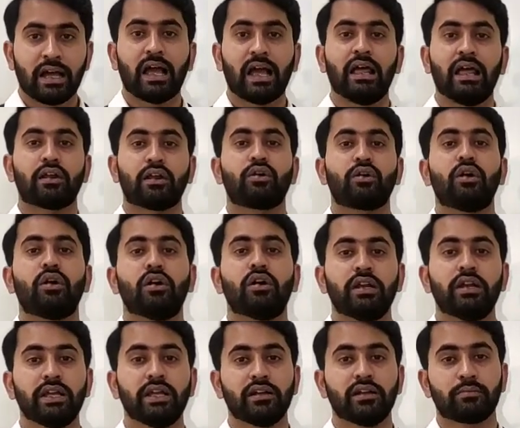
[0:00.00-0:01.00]

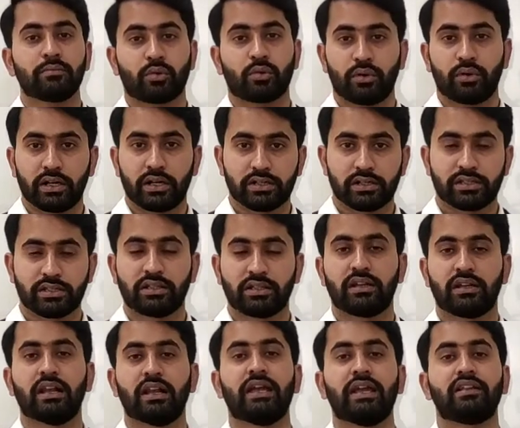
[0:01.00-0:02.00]
alcoholic products
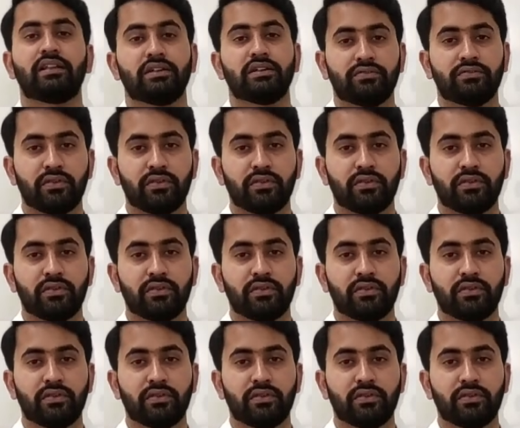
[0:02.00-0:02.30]
like the